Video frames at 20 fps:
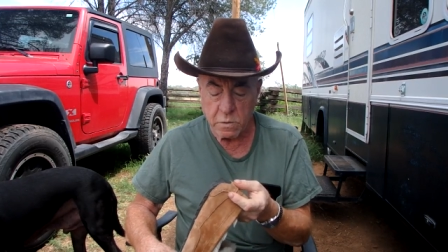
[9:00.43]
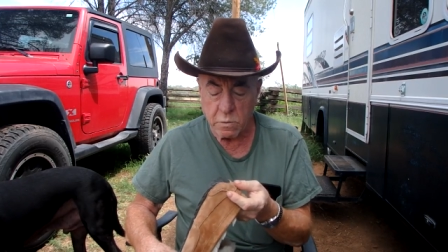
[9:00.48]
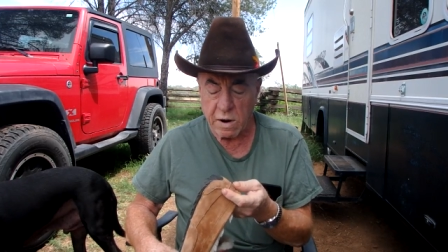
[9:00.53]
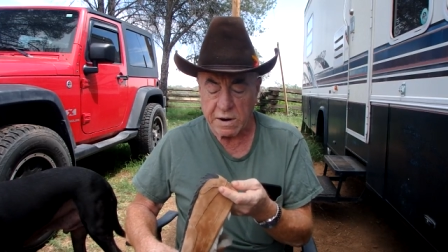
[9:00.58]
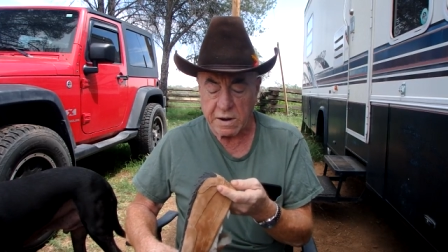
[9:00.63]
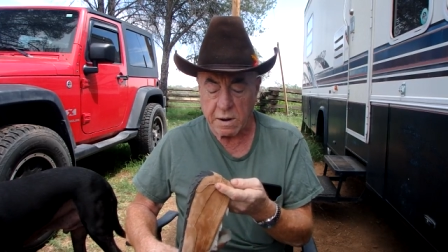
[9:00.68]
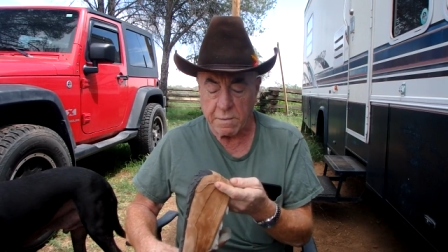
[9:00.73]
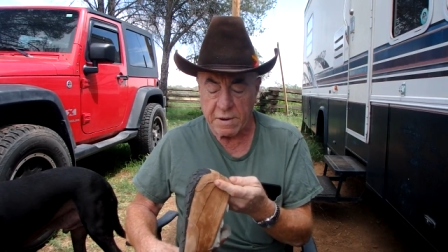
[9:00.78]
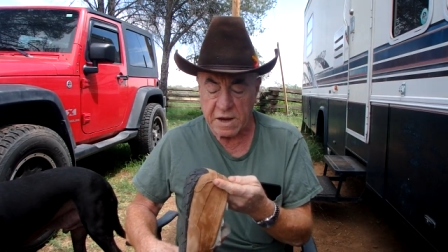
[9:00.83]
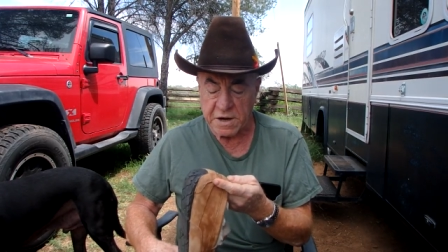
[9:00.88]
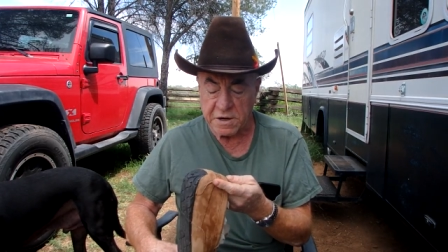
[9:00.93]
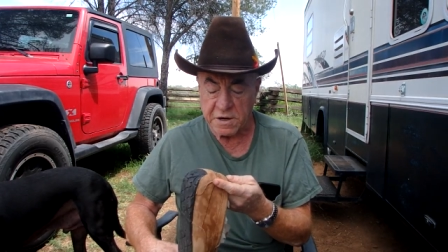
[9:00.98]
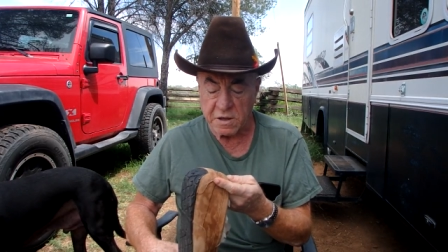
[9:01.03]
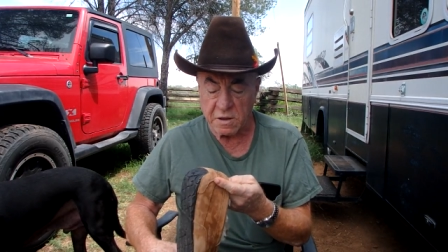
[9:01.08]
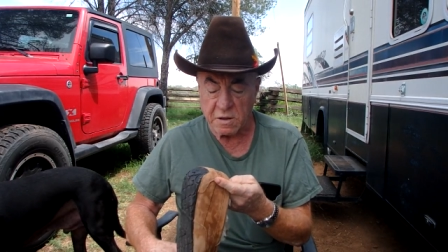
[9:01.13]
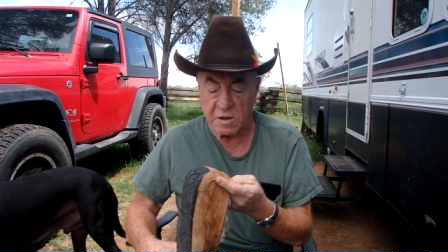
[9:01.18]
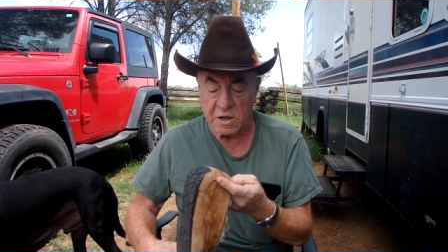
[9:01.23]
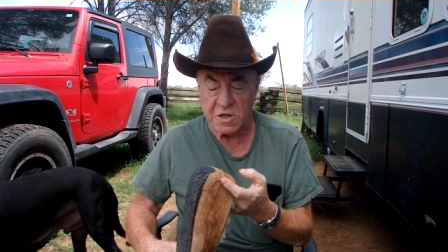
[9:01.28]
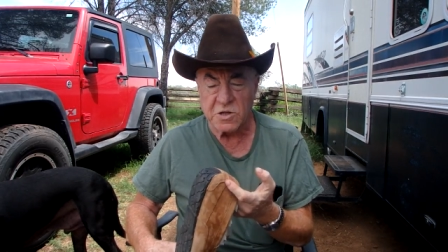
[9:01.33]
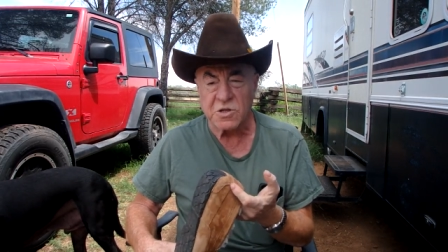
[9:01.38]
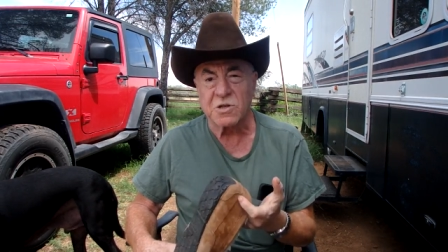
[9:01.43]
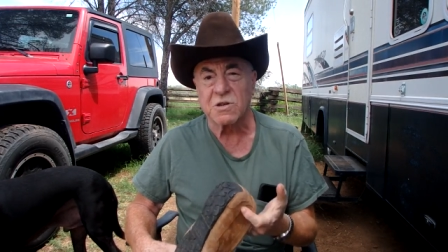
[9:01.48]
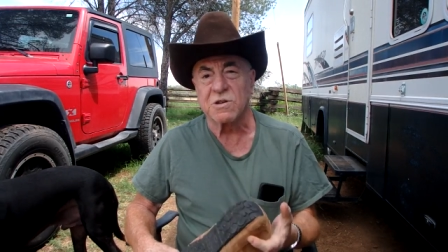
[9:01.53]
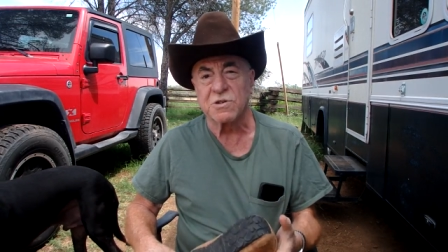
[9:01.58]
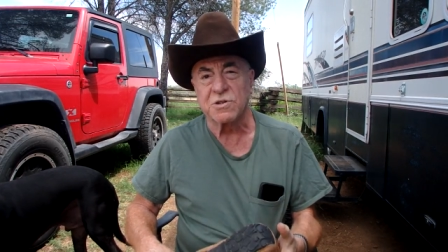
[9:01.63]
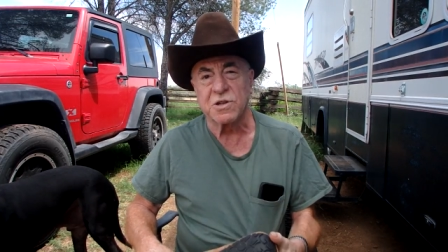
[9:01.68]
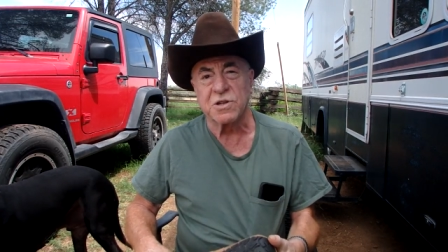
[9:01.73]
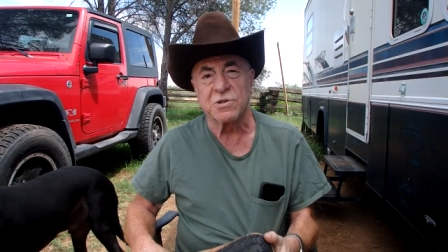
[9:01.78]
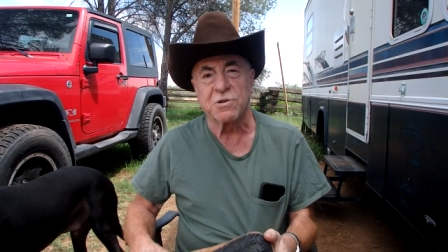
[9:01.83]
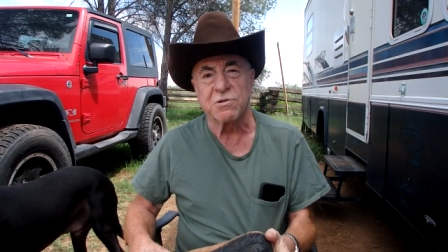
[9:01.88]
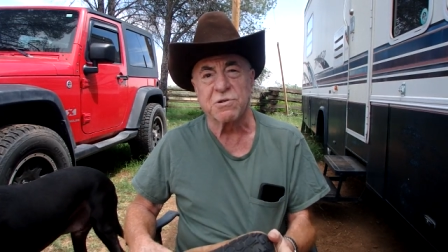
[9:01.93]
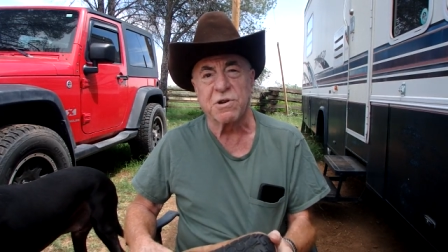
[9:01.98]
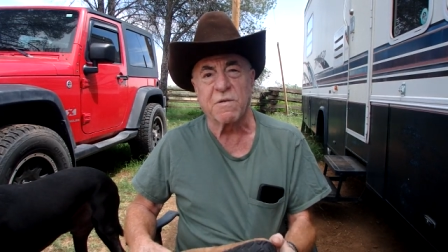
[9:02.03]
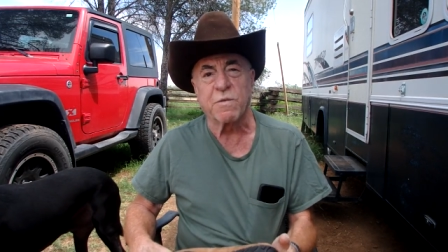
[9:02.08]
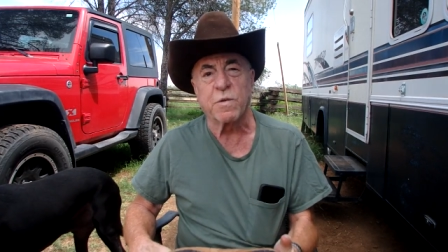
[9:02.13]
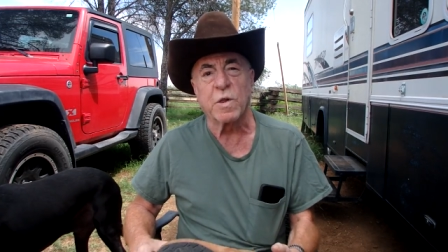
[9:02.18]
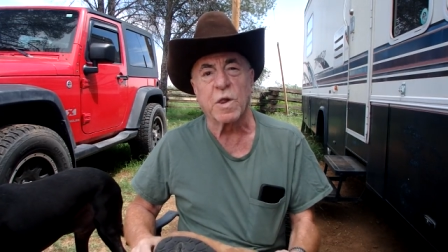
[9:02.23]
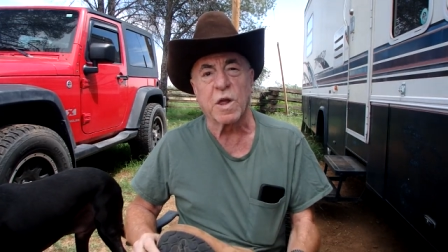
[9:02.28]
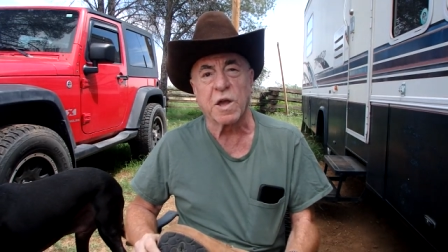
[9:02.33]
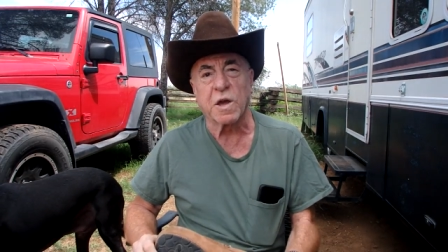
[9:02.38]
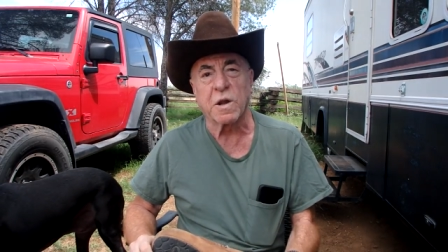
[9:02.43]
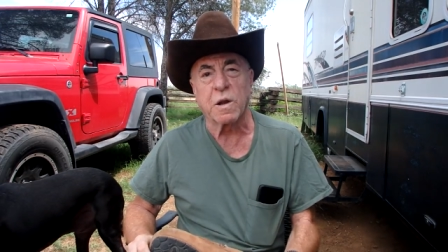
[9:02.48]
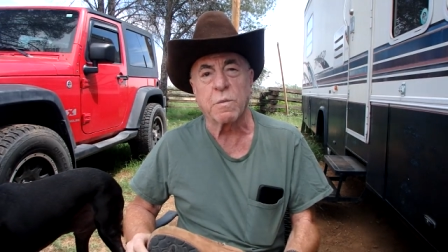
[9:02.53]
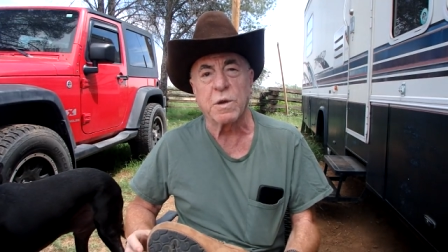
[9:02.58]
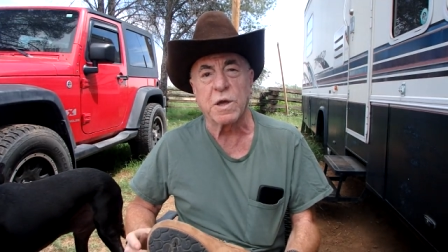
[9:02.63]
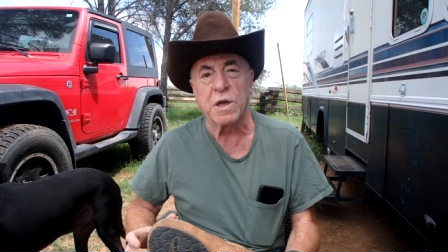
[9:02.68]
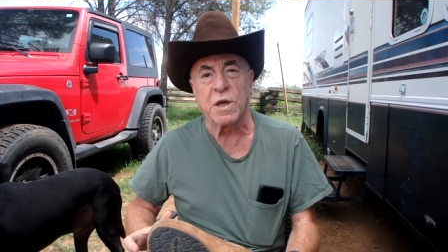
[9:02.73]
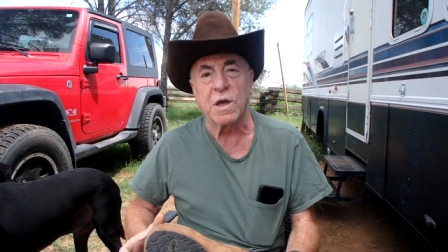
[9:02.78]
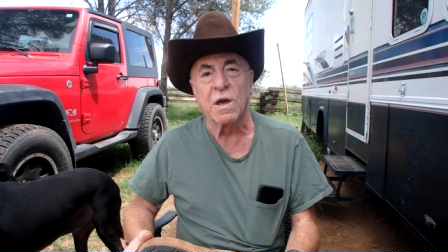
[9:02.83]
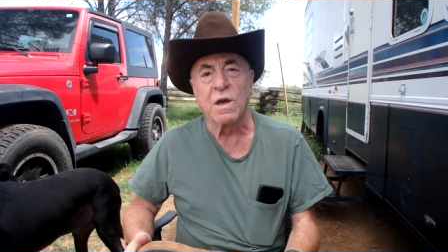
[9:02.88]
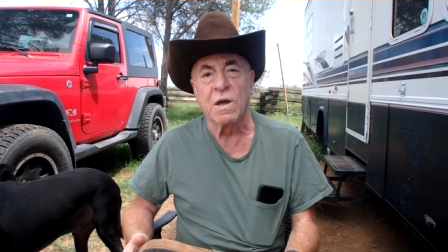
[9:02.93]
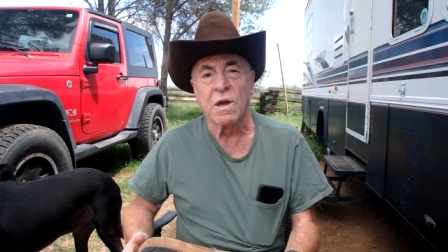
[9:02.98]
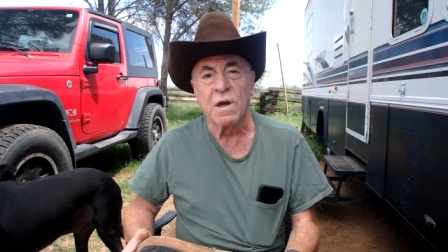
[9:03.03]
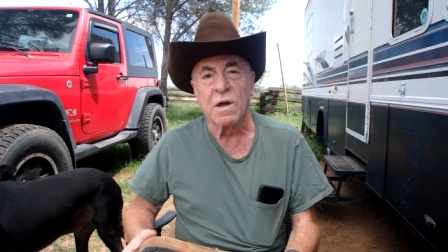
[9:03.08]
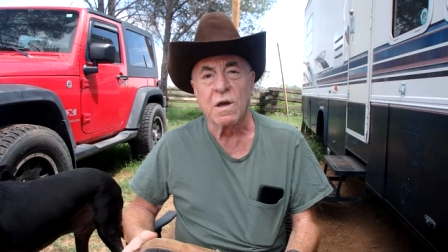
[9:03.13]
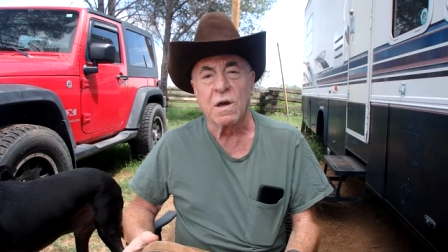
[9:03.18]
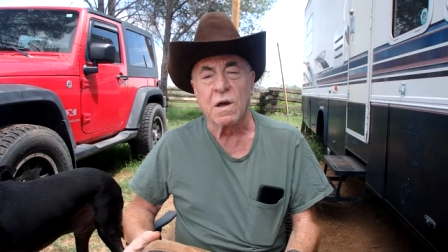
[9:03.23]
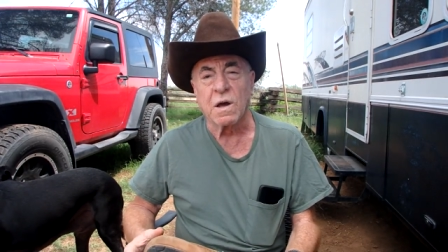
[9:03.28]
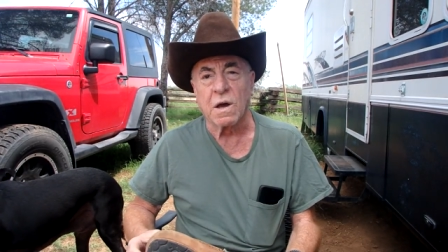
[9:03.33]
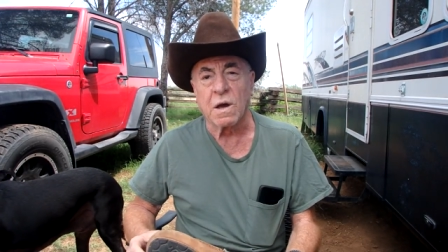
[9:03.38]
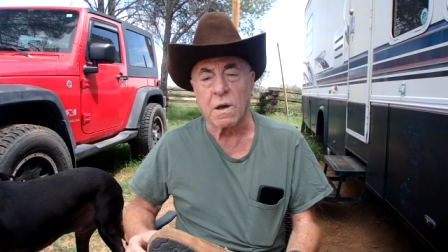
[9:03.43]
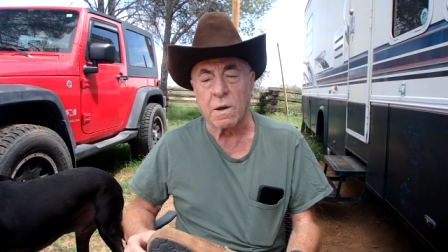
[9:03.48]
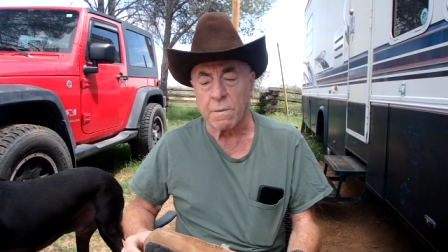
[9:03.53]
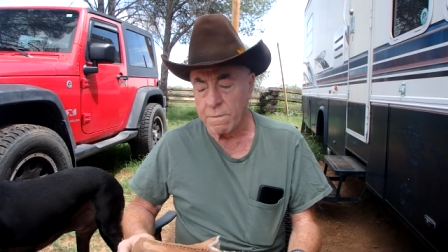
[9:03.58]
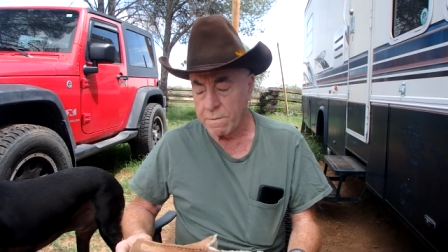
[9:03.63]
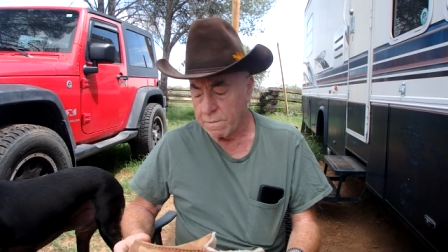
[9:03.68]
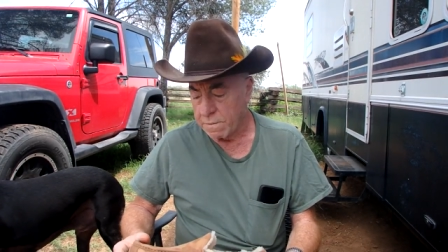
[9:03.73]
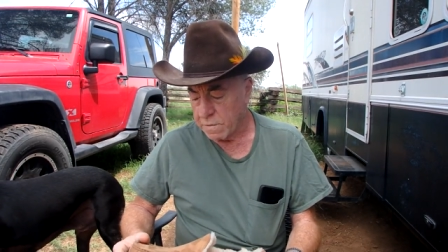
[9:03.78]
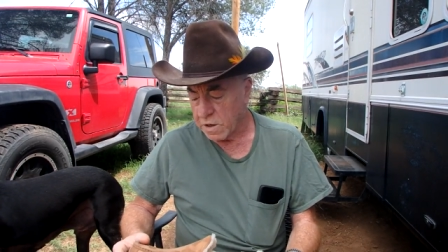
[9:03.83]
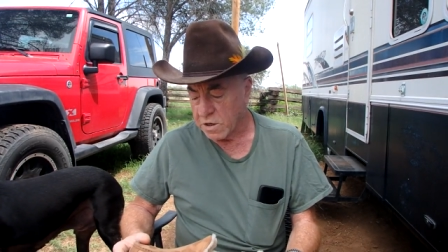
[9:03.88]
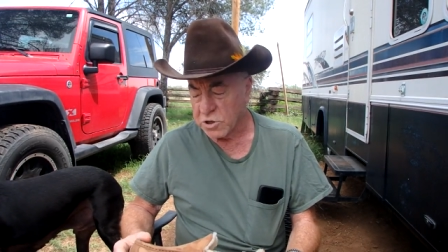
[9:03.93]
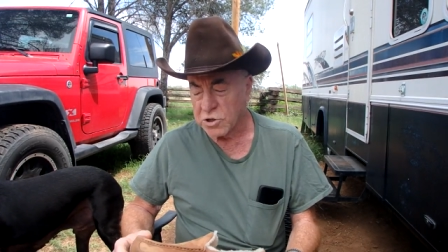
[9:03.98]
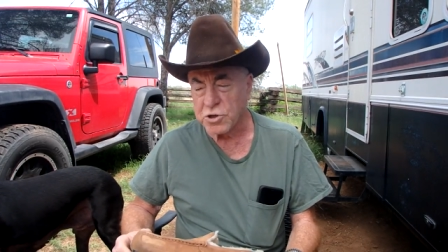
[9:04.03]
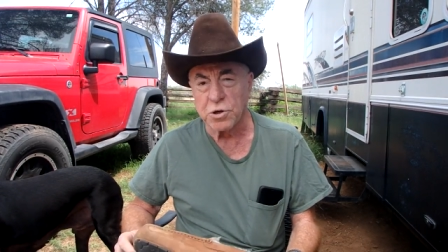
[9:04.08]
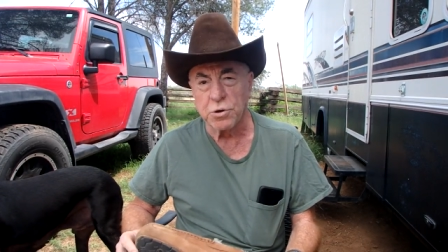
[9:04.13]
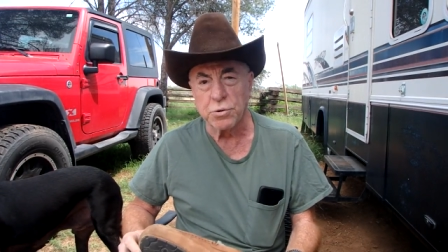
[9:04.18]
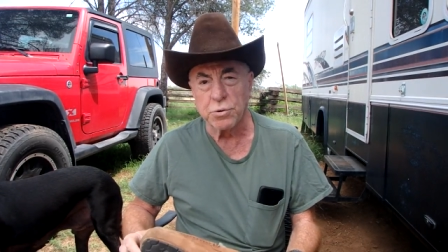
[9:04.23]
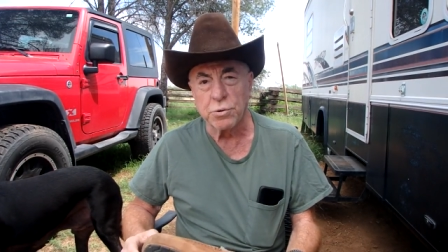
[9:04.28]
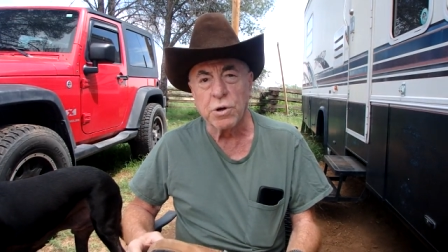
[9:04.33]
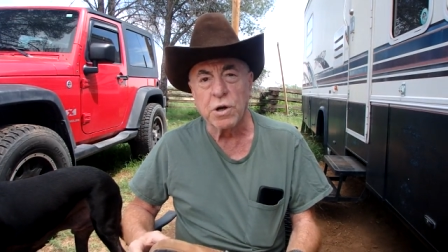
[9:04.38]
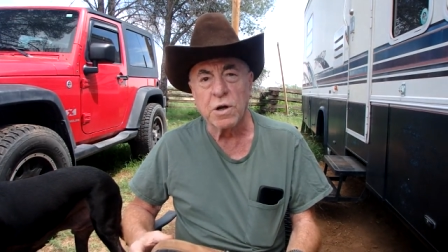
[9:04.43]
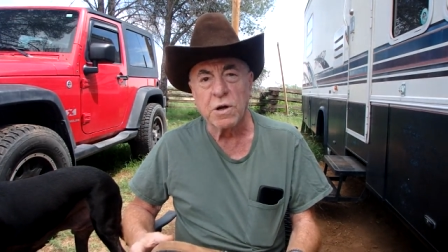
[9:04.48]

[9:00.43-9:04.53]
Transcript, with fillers: recommending these, because these are definitely going to be um, a shoe